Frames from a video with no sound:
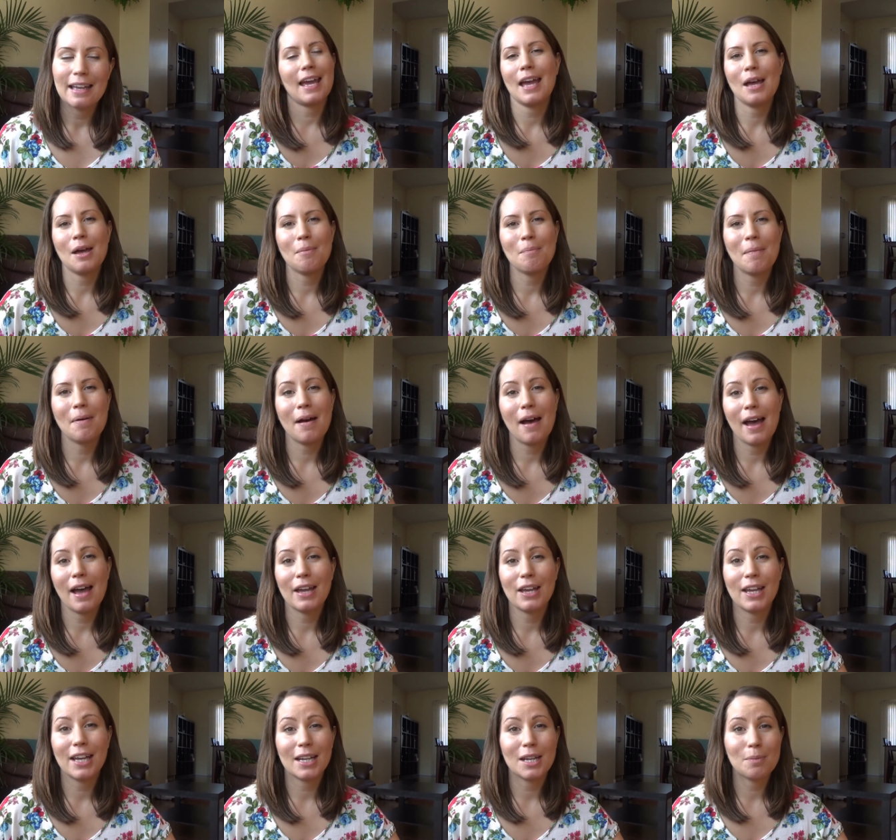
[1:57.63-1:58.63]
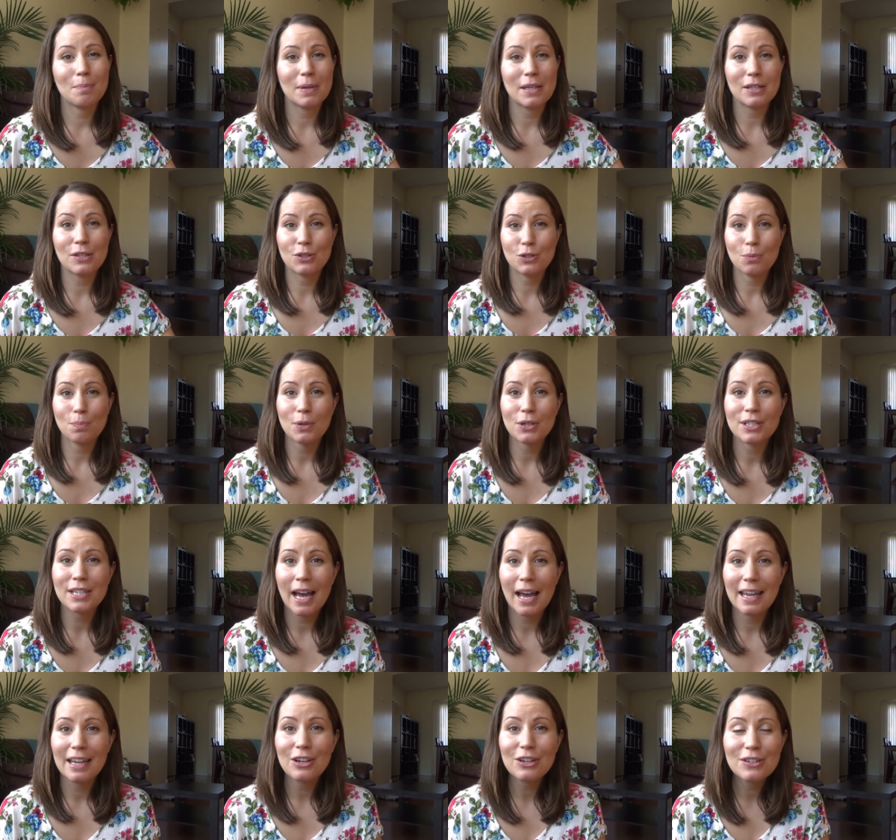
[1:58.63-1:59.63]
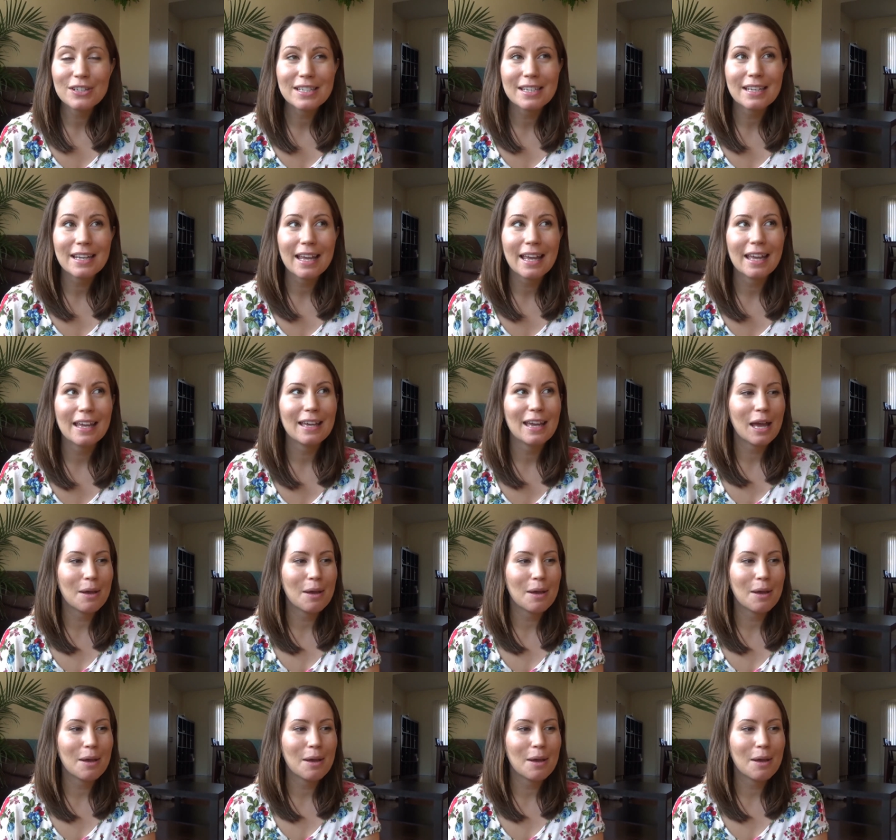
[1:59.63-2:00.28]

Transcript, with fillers: Am I gonna be super tired today?